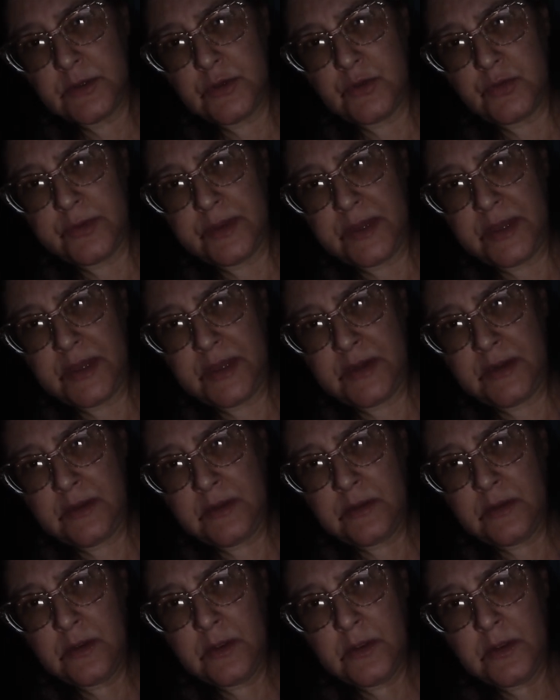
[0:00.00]

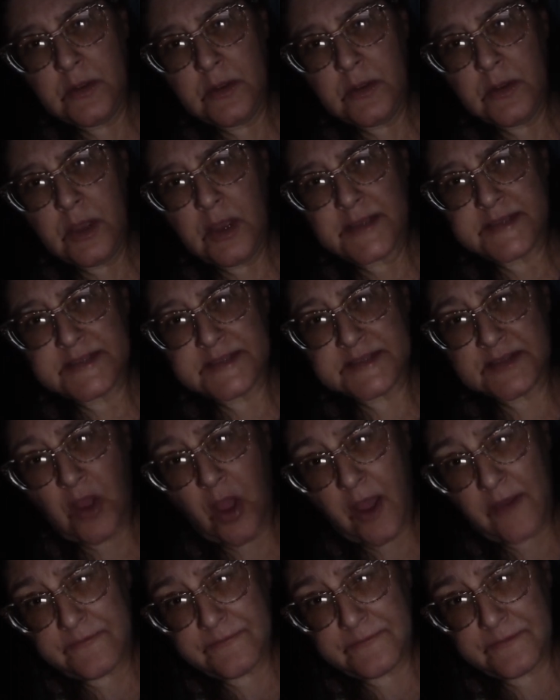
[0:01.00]
green a
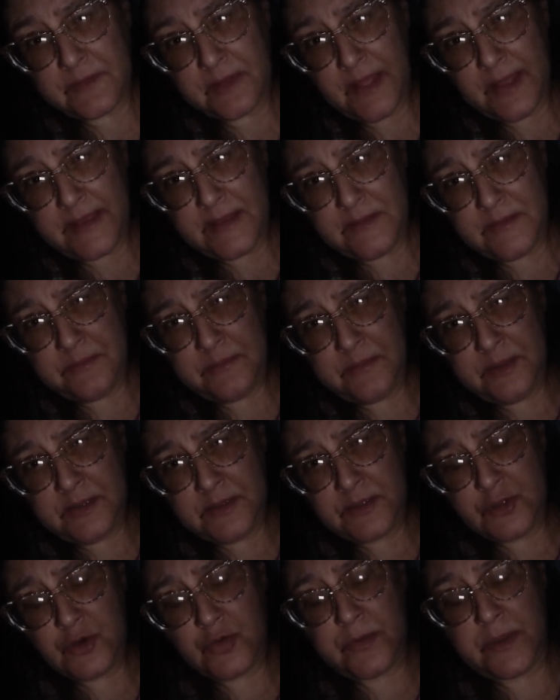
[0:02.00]
soft light
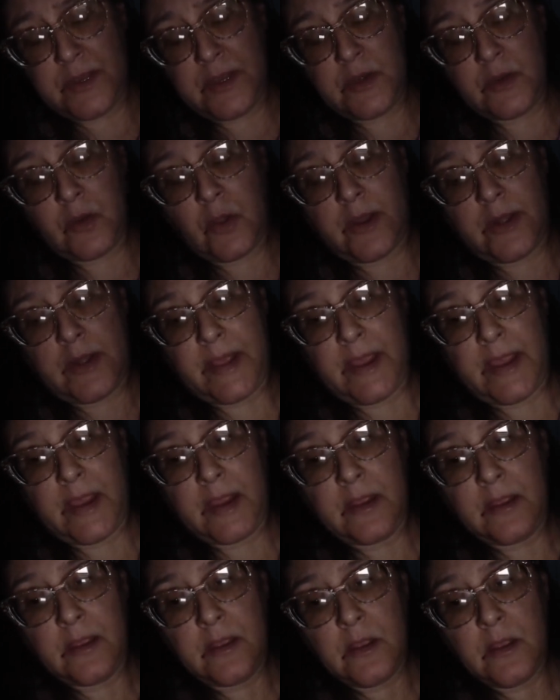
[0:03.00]
mint green, not
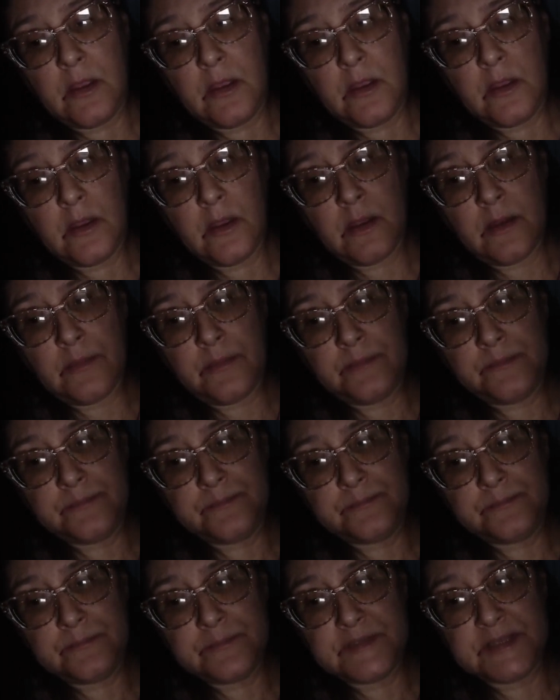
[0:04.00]
a
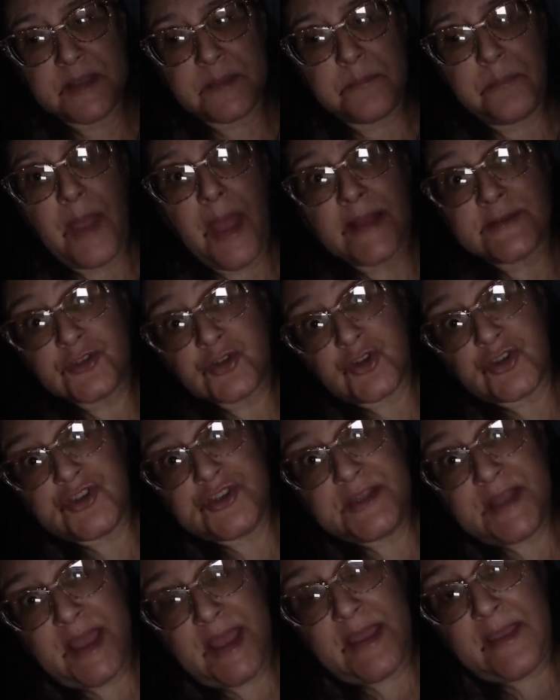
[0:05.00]
um, St.
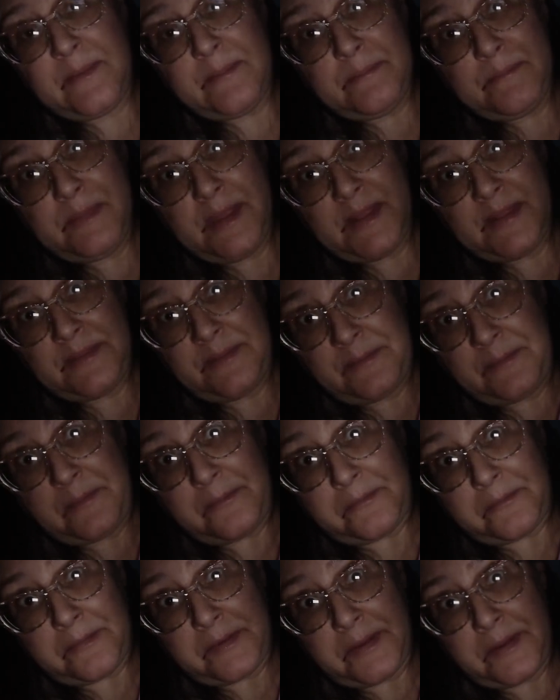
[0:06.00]
Patrick's Day mint
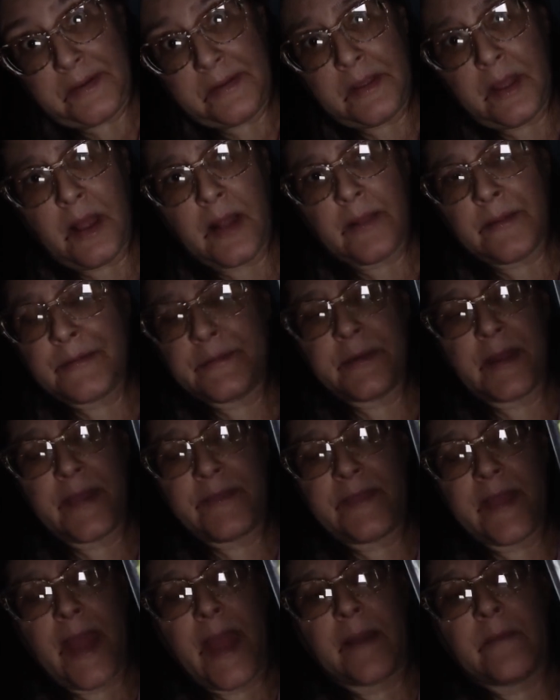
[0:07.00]
green color,
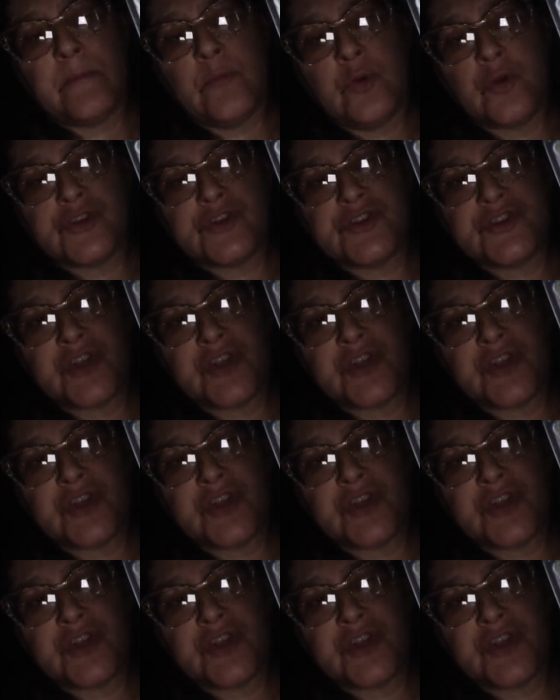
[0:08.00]
not that, more